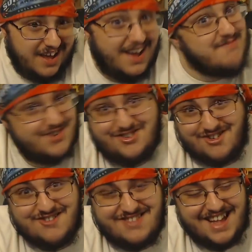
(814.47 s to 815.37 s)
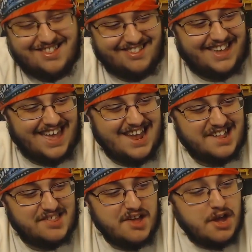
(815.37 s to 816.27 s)
I'm sure that's the
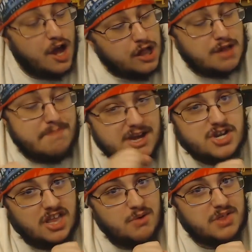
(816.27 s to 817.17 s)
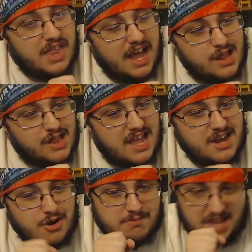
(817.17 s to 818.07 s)
case, especially with
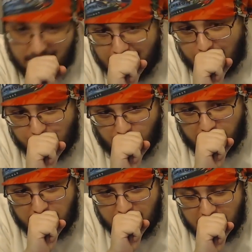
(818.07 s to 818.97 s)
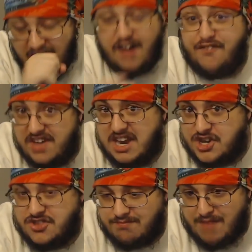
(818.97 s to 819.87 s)
Lysander being the next one. I'll
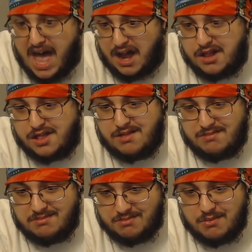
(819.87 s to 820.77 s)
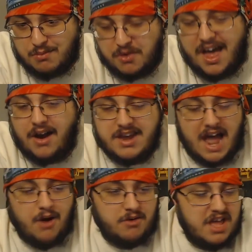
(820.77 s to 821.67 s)
finish X, without a
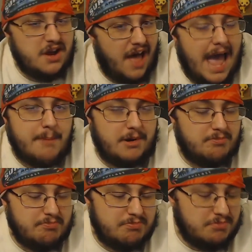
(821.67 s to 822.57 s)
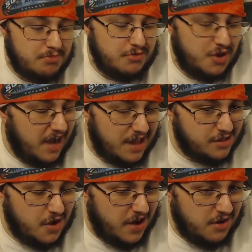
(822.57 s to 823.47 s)
doubt. It'll happen. You
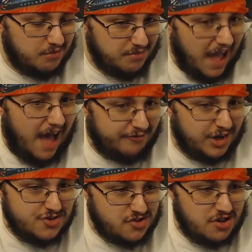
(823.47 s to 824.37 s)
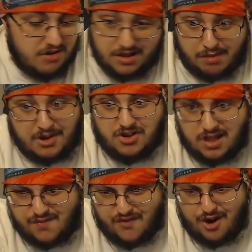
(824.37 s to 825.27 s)
guys know I don't not finish a series, especially
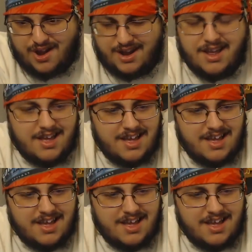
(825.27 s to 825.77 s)
this far in.